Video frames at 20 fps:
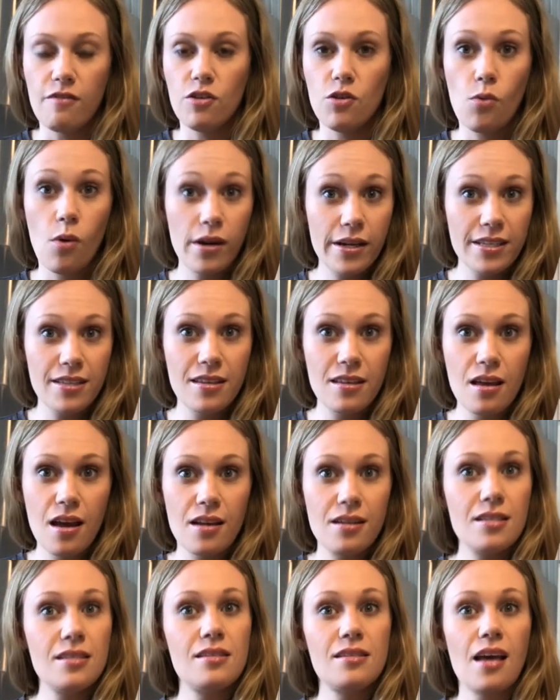If you want to see
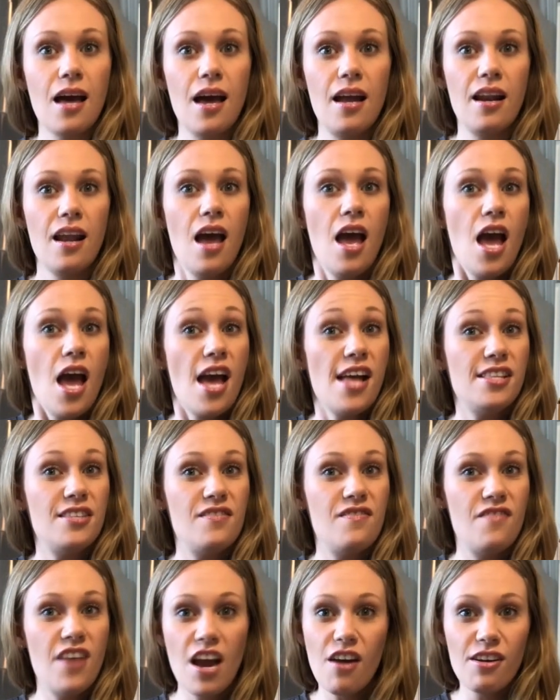that instead, it's
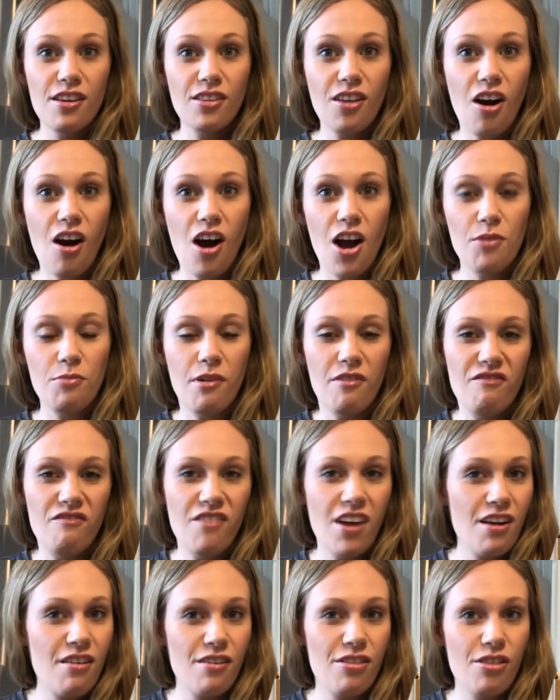very long but
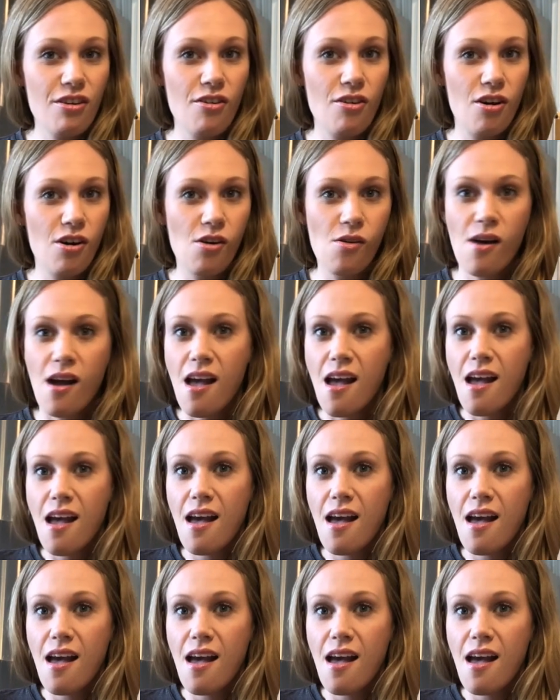very thorough.